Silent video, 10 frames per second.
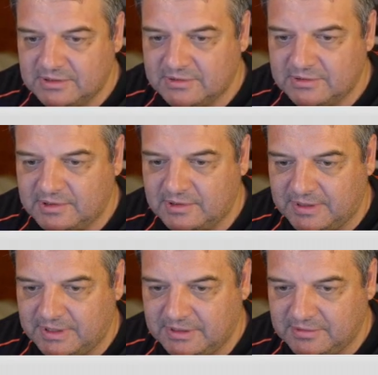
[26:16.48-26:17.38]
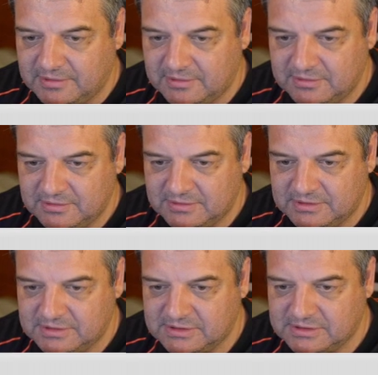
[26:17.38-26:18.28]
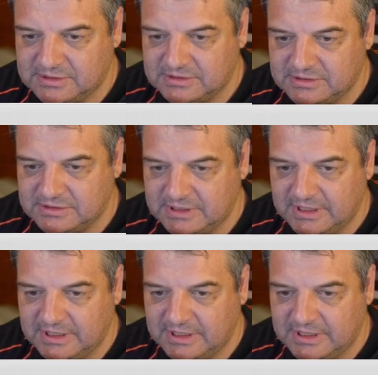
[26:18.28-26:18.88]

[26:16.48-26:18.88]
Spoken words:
where are we? So